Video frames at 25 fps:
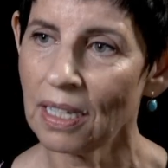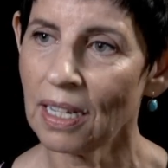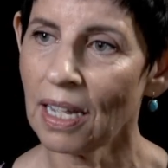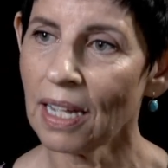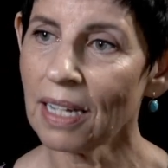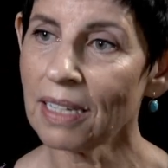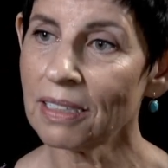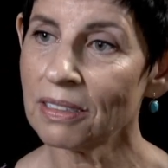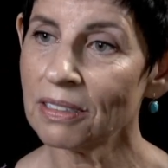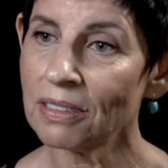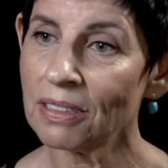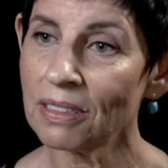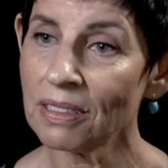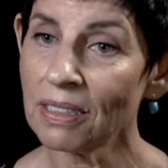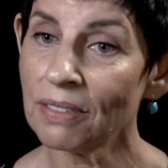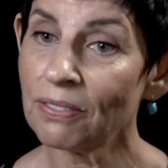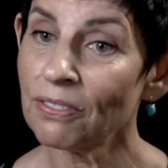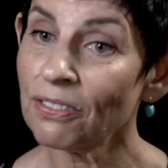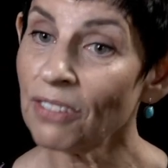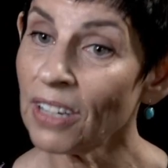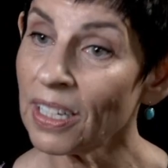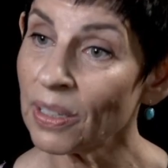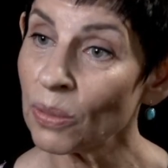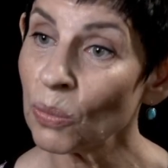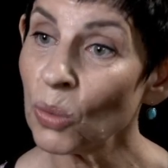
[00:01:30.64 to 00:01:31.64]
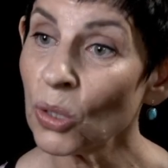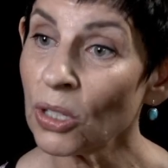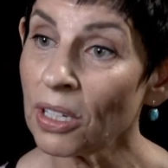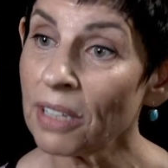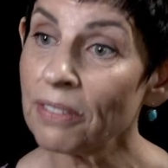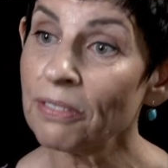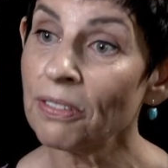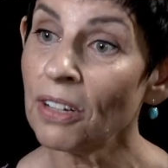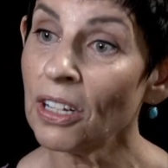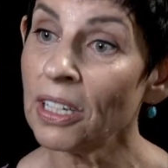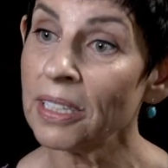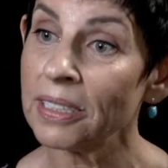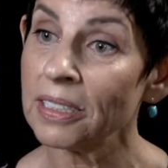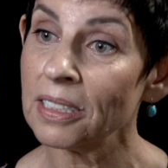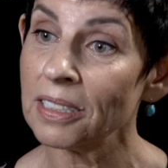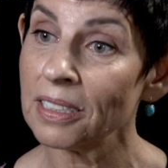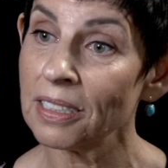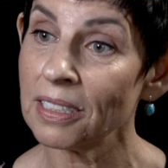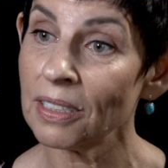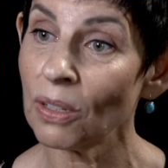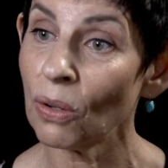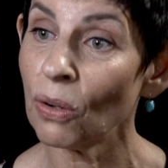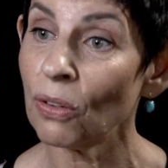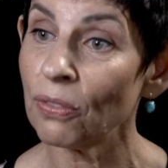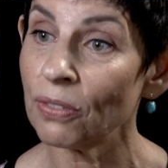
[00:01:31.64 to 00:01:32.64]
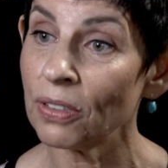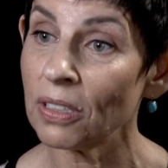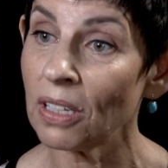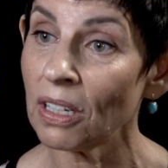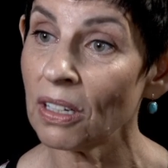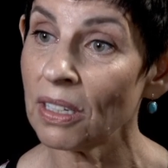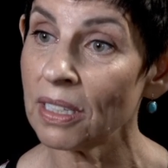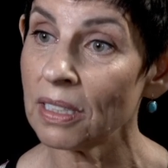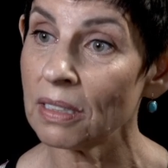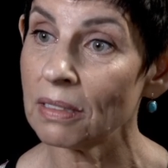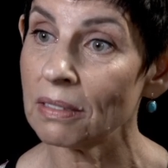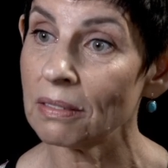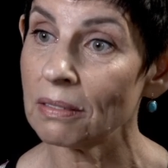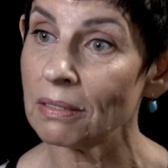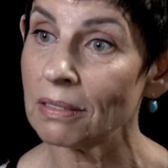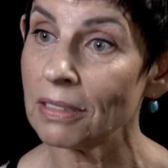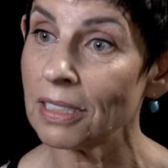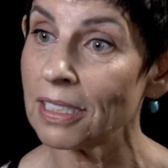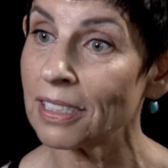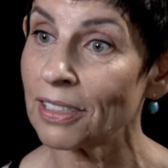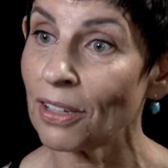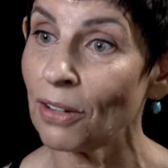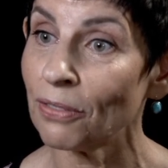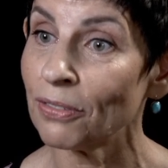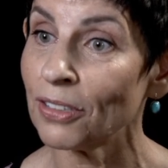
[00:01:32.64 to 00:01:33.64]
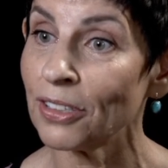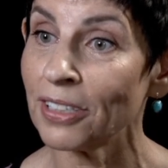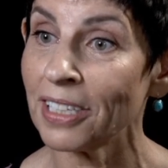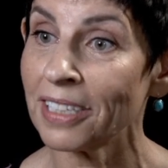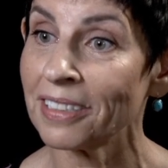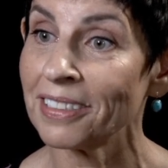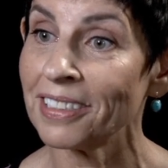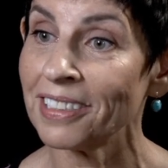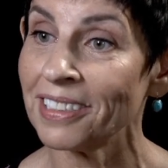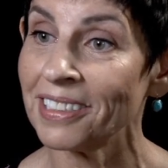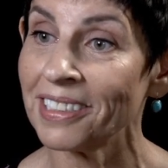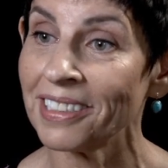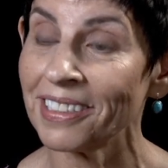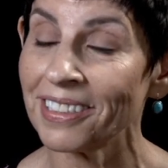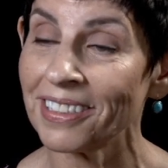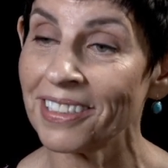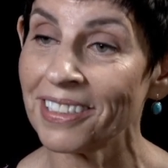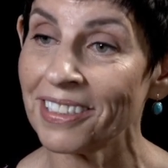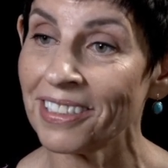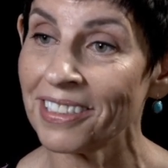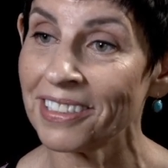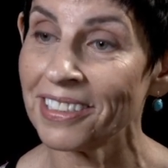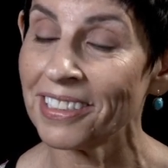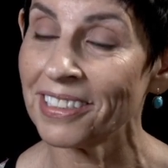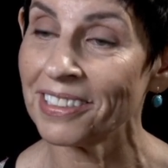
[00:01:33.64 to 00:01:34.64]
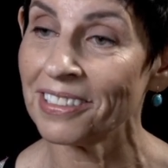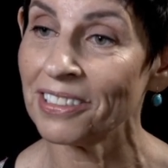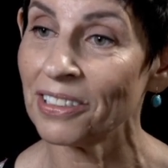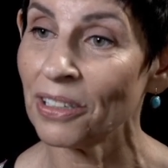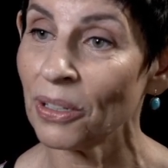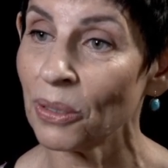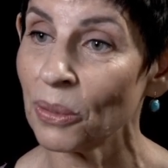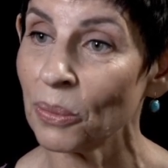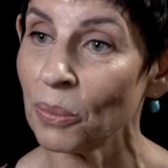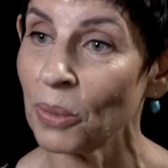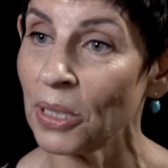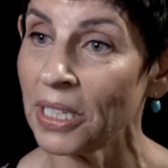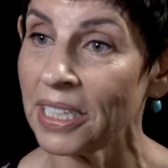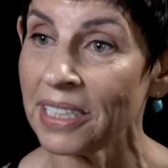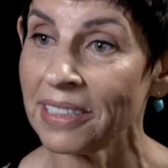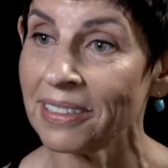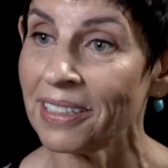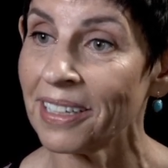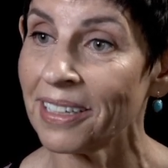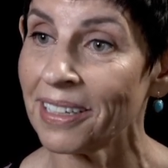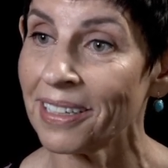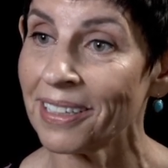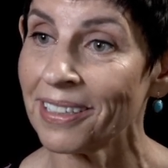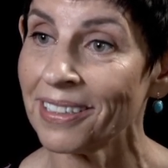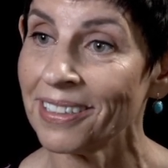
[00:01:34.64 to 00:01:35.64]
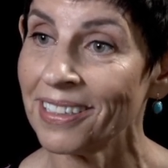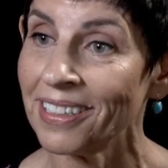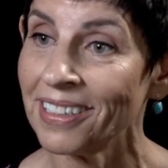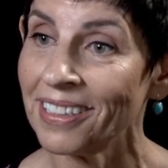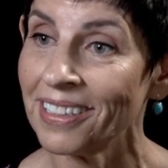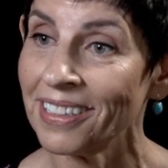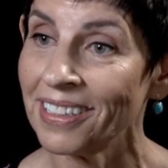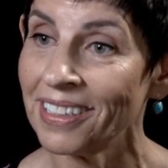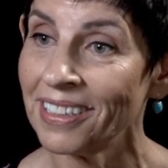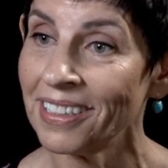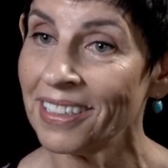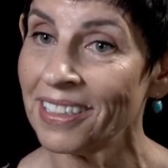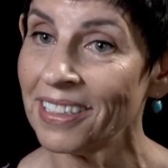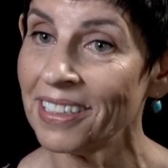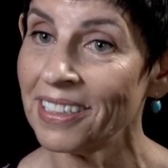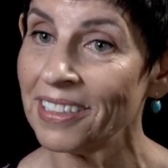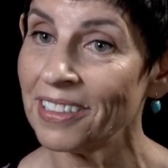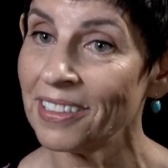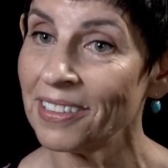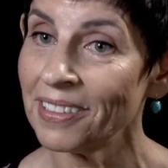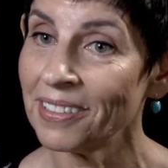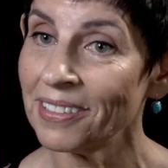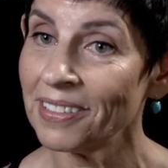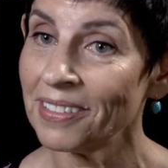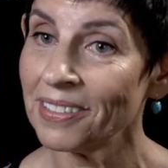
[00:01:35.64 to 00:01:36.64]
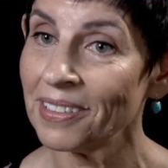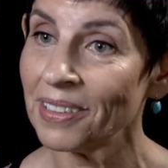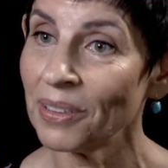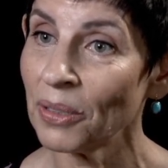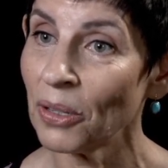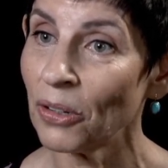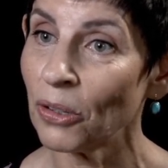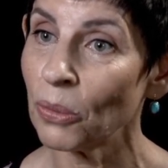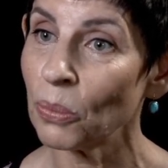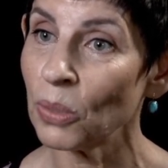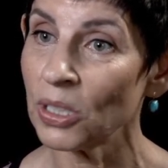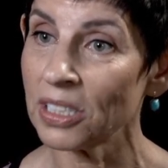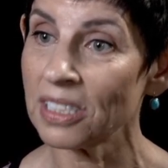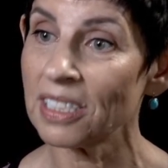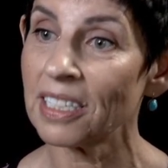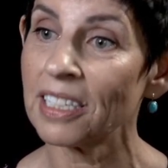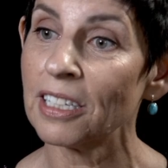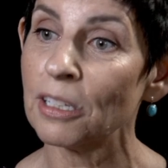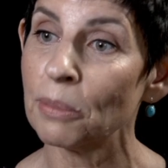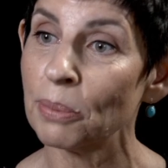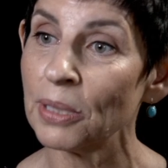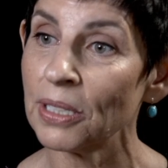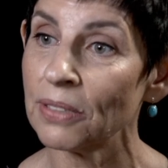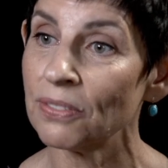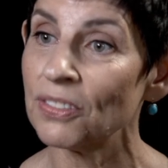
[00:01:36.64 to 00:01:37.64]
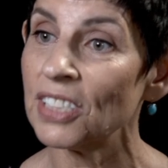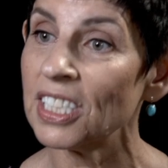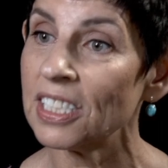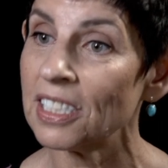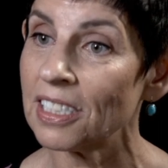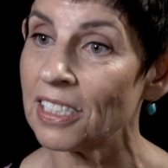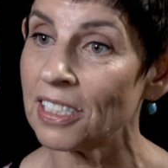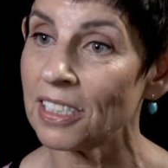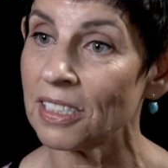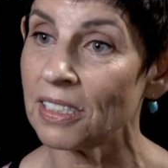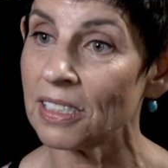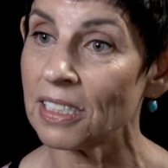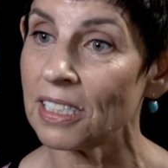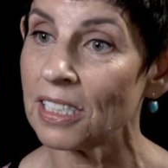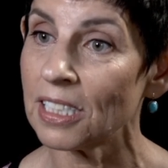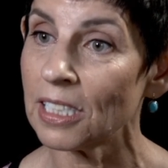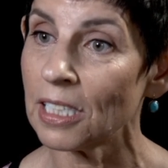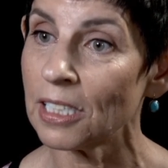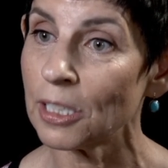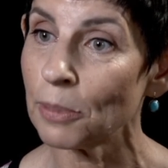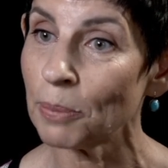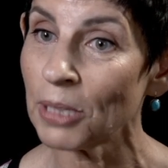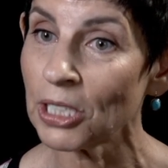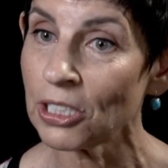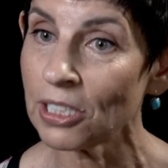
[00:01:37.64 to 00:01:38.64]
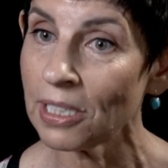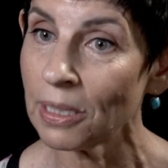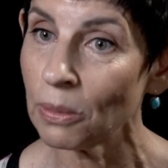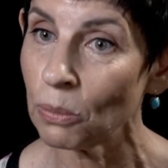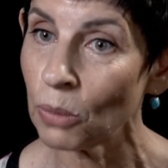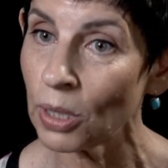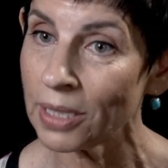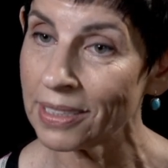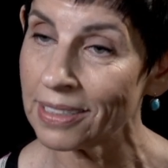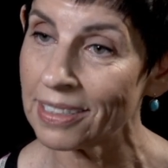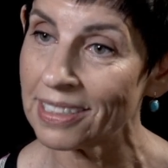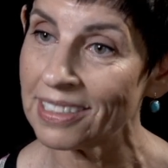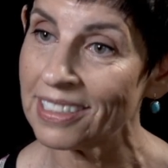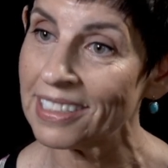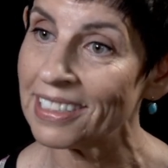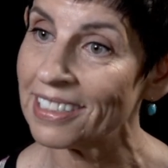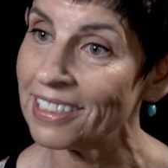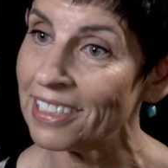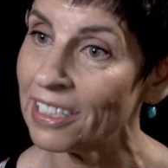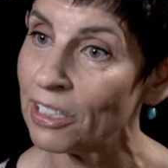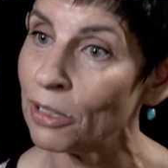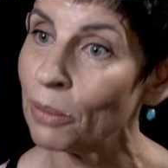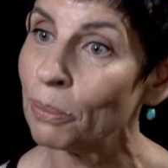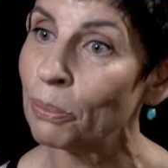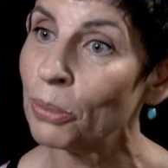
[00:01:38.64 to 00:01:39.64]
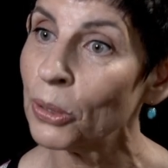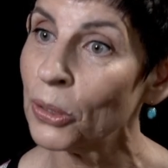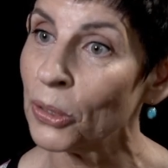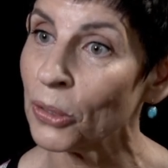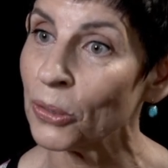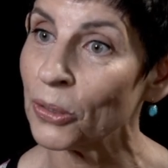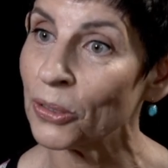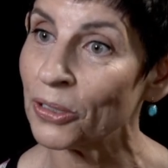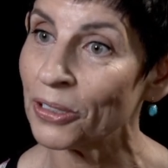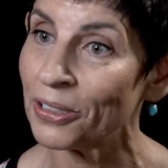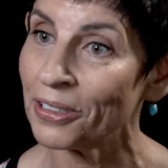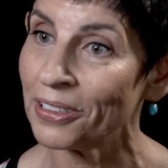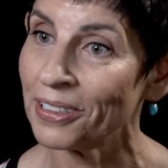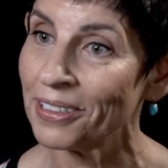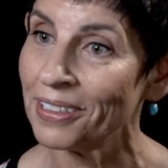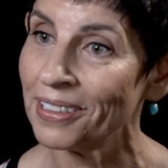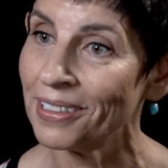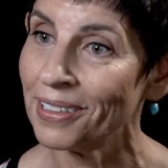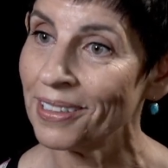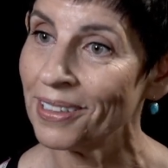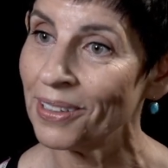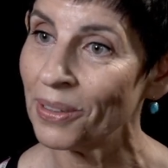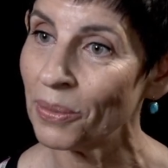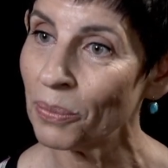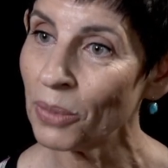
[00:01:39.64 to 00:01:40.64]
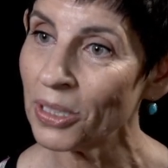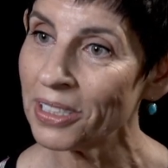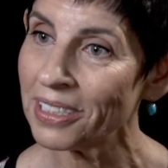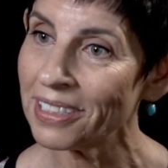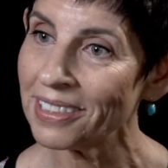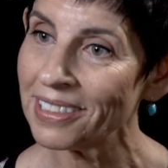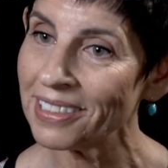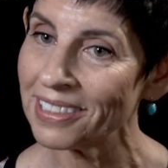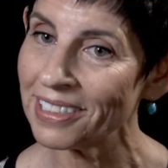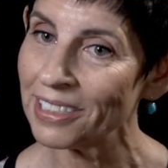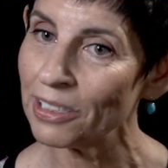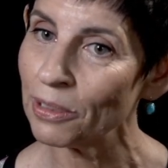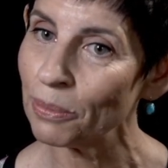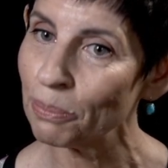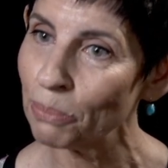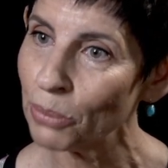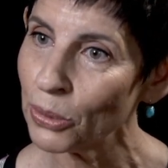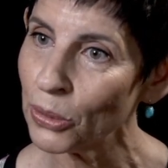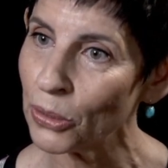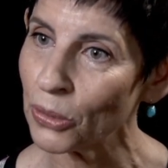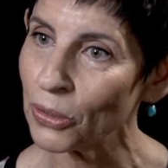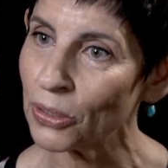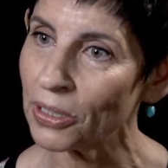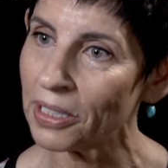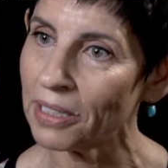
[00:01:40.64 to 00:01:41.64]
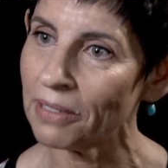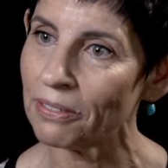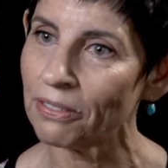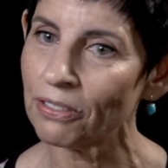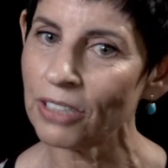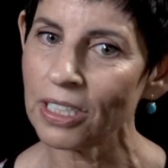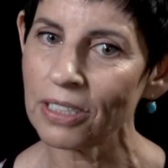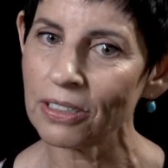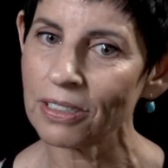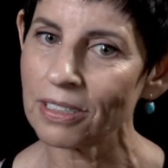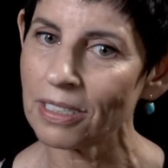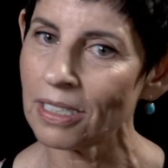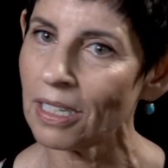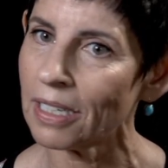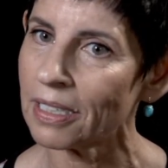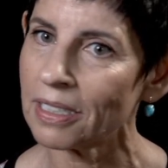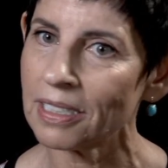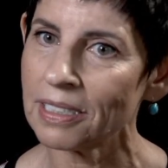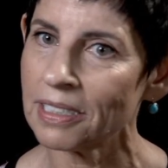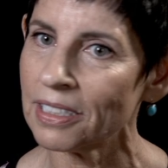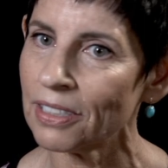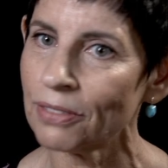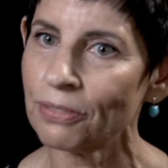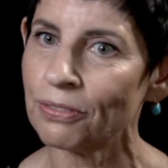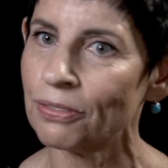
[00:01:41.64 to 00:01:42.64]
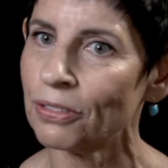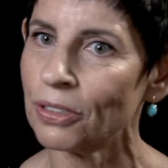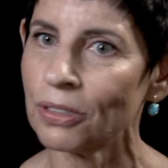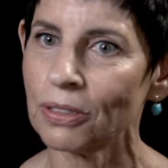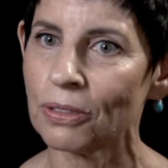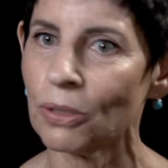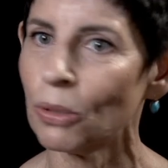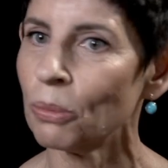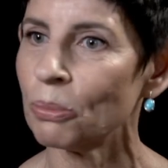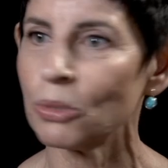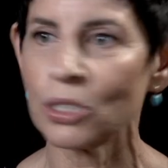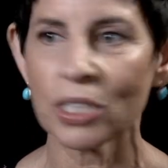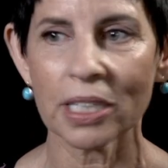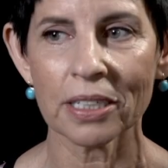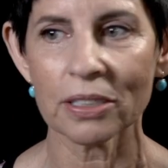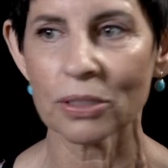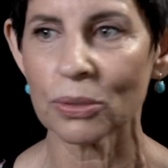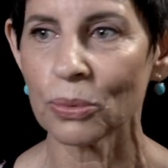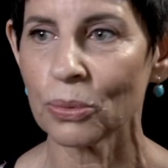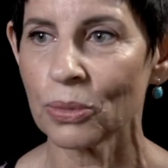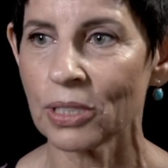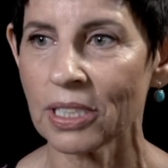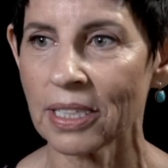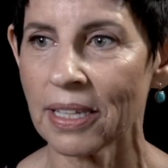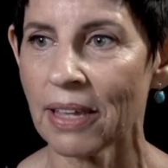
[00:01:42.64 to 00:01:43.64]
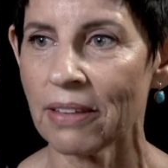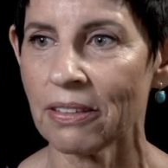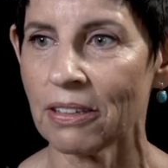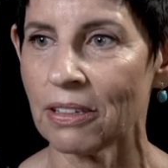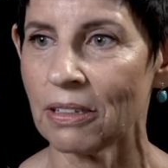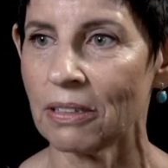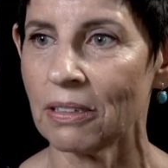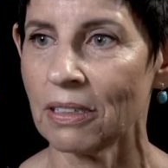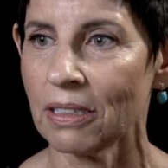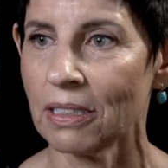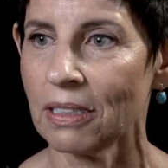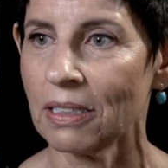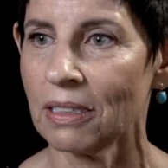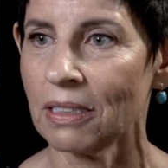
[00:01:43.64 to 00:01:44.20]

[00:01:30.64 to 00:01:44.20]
And in fact, what I find is that often I discover things in it that I didn't know were in there. Once I get a bit of distance, especially once it's in a book. Once it's in a book, it feels like a different object altogether.